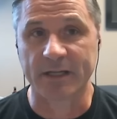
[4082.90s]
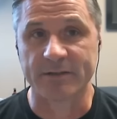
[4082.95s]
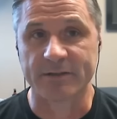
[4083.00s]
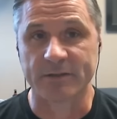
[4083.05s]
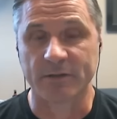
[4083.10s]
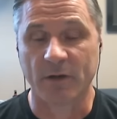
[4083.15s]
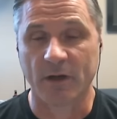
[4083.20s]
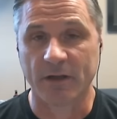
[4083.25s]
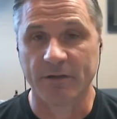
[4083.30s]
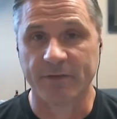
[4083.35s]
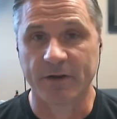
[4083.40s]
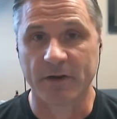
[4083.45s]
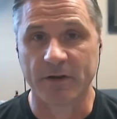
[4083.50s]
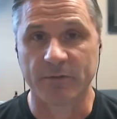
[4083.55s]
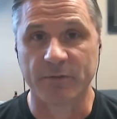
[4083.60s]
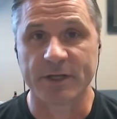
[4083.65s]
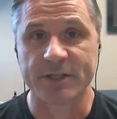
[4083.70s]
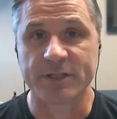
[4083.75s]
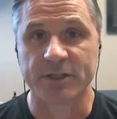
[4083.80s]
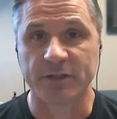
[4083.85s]
so all of our
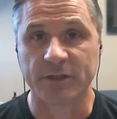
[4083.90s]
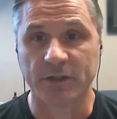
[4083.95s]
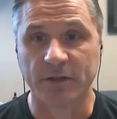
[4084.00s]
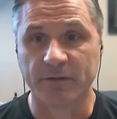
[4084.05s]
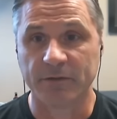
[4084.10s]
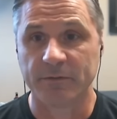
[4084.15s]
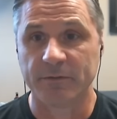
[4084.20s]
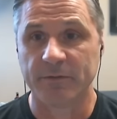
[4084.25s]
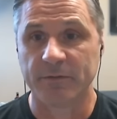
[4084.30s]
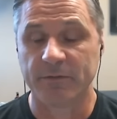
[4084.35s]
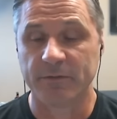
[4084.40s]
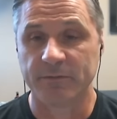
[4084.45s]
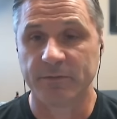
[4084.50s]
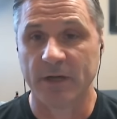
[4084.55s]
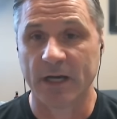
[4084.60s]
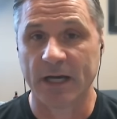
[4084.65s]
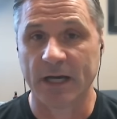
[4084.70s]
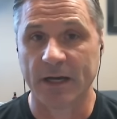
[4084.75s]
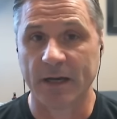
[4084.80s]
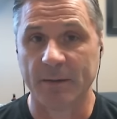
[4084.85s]
original
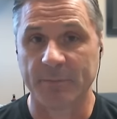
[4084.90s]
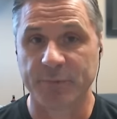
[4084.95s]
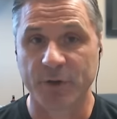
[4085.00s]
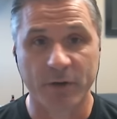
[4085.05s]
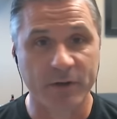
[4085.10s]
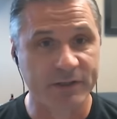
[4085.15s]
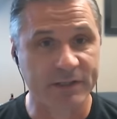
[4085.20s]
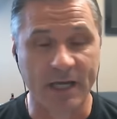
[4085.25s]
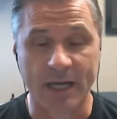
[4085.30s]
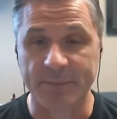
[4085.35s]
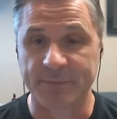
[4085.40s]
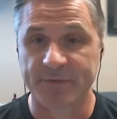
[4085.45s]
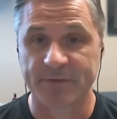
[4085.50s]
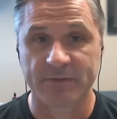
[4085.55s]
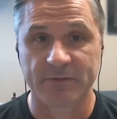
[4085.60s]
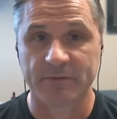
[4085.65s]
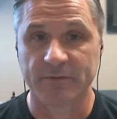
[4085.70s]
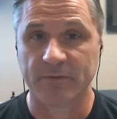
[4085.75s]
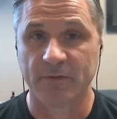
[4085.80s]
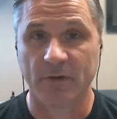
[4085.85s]
uh, prototypes,
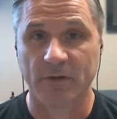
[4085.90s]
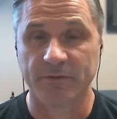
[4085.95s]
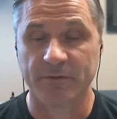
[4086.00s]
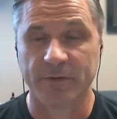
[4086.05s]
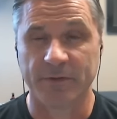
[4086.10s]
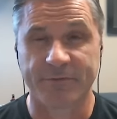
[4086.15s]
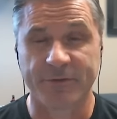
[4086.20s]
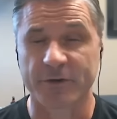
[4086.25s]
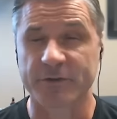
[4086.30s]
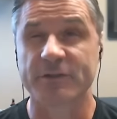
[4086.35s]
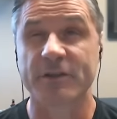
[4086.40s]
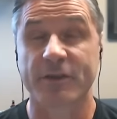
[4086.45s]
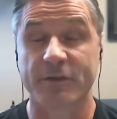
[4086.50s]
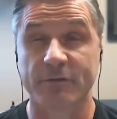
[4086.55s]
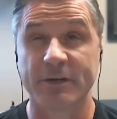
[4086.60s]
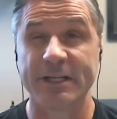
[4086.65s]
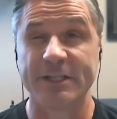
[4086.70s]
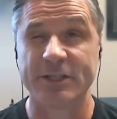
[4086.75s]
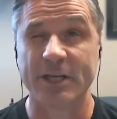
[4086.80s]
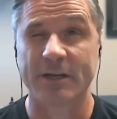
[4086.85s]
the first
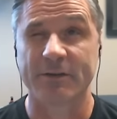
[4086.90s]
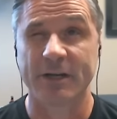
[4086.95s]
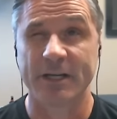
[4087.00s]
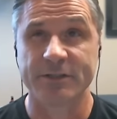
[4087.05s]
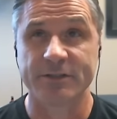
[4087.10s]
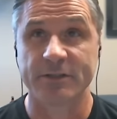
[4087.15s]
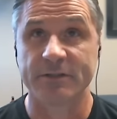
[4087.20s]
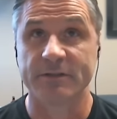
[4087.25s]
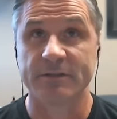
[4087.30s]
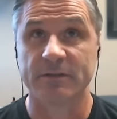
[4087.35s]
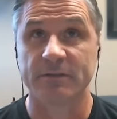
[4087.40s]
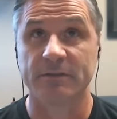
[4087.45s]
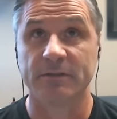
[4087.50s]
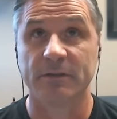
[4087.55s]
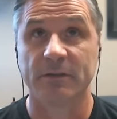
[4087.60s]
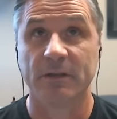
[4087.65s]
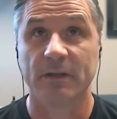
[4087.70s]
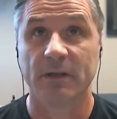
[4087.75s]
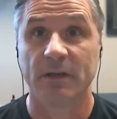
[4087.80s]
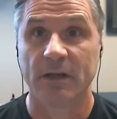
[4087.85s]
three generations,
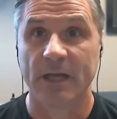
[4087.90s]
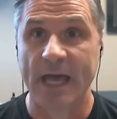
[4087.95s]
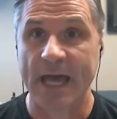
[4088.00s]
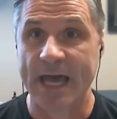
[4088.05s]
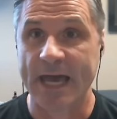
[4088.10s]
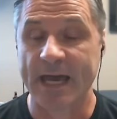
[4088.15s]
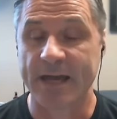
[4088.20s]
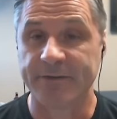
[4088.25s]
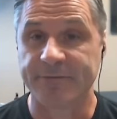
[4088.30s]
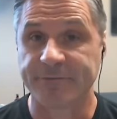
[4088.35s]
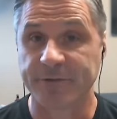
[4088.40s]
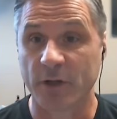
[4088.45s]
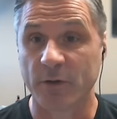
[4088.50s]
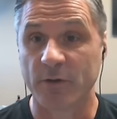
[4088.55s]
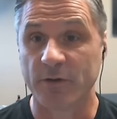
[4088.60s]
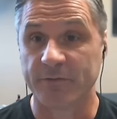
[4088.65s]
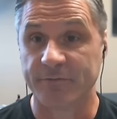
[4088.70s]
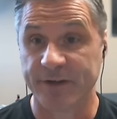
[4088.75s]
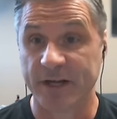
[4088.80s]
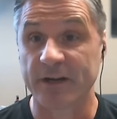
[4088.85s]
had float,
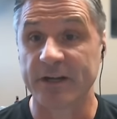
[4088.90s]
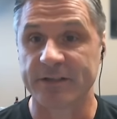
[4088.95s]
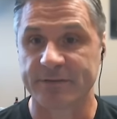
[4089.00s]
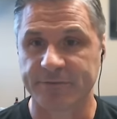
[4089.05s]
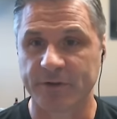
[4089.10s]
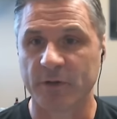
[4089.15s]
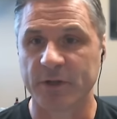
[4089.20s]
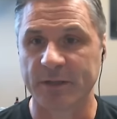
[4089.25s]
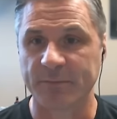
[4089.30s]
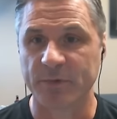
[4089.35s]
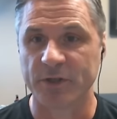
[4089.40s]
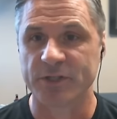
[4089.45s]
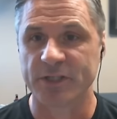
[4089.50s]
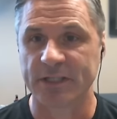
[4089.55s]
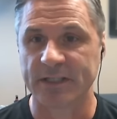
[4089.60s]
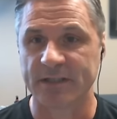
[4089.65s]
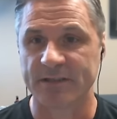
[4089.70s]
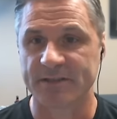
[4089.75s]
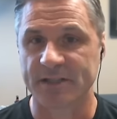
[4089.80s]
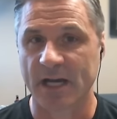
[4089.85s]
various floating bushing
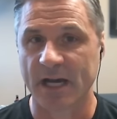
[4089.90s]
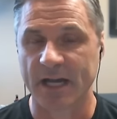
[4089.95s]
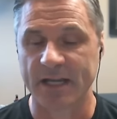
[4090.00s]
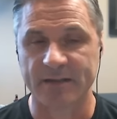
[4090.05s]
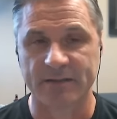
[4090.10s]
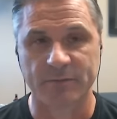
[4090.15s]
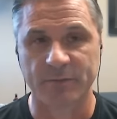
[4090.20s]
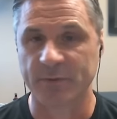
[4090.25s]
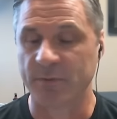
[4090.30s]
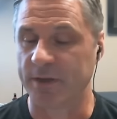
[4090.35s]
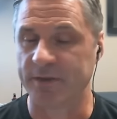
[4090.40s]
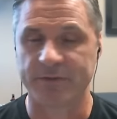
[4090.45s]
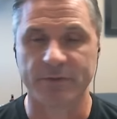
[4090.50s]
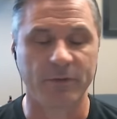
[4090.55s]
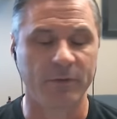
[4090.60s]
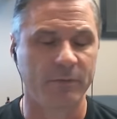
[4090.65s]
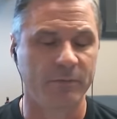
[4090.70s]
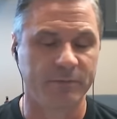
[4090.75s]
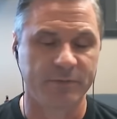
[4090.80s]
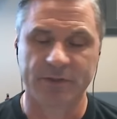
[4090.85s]
designs. We went
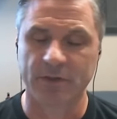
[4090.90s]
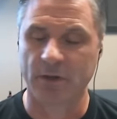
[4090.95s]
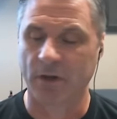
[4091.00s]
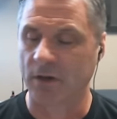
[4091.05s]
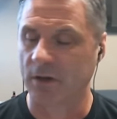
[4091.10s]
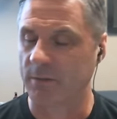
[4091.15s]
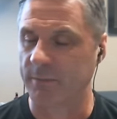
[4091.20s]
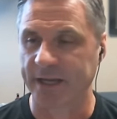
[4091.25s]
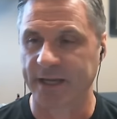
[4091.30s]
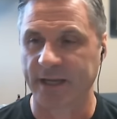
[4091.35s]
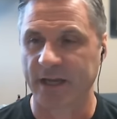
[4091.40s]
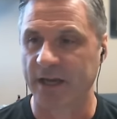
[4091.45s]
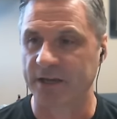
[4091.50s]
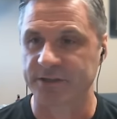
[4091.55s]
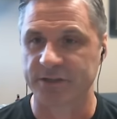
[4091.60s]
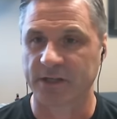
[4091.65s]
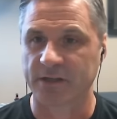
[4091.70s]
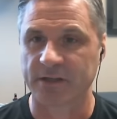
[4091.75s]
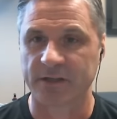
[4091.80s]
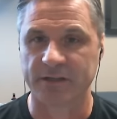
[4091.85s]
through, oh my gosh,
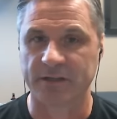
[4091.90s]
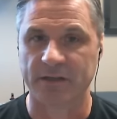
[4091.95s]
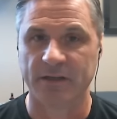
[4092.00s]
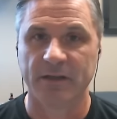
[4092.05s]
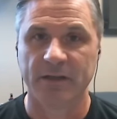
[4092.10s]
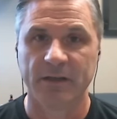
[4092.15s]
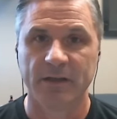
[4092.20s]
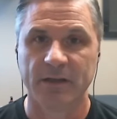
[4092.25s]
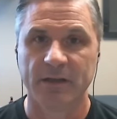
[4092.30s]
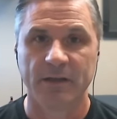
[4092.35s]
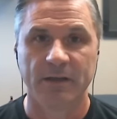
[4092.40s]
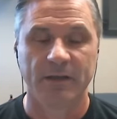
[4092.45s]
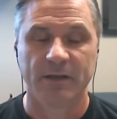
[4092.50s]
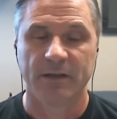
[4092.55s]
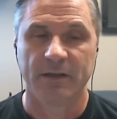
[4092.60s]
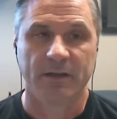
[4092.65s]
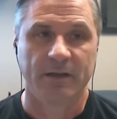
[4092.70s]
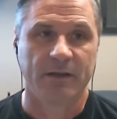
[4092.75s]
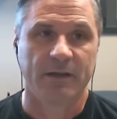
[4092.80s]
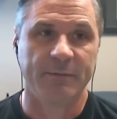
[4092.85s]
I couldn't.
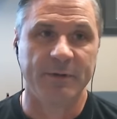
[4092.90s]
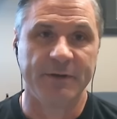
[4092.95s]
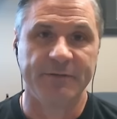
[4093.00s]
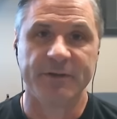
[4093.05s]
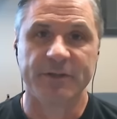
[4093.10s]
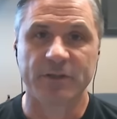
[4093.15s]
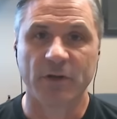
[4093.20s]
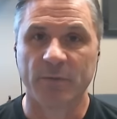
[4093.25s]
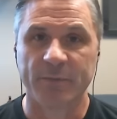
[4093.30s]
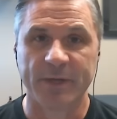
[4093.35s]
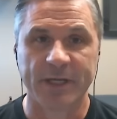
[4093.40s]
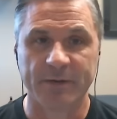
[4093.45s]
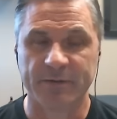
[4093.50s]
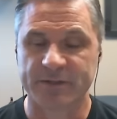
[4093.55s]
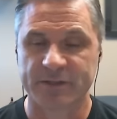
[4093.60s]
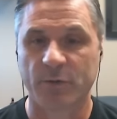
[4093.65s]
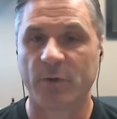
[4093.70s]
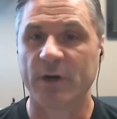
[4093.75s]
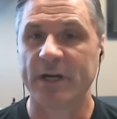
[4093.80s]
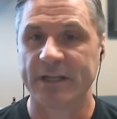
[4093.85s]
I mean, if you told me it was
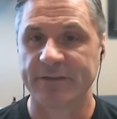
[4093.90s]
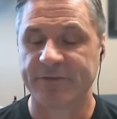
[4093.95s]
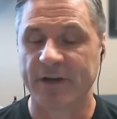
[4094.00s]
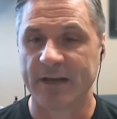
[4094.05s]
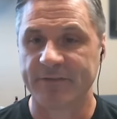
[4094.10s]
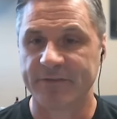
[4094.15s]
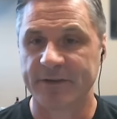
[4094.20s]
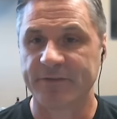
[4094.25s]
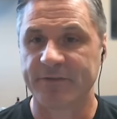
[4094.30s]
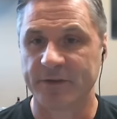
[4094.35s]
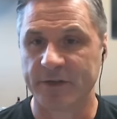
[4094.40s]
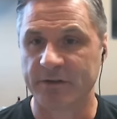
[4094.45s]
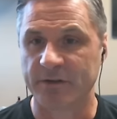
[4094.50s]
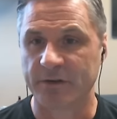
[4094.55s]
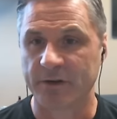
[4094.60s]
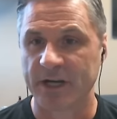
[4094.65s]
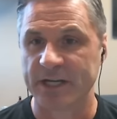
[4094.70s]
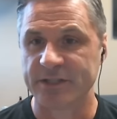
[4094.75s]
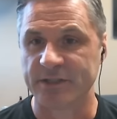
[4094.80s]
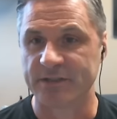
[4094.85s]
25 different
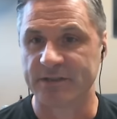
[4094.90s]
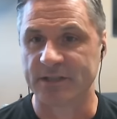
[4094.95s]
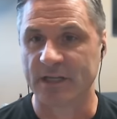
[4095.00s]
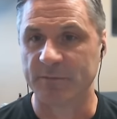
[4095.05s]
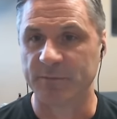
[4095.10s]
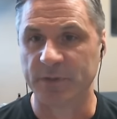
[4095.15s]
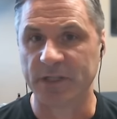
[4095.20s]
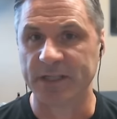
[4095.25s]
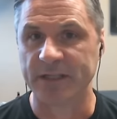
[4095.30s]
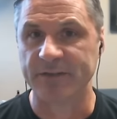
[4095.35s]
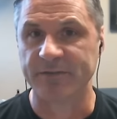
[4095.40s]
iterations, I'd believe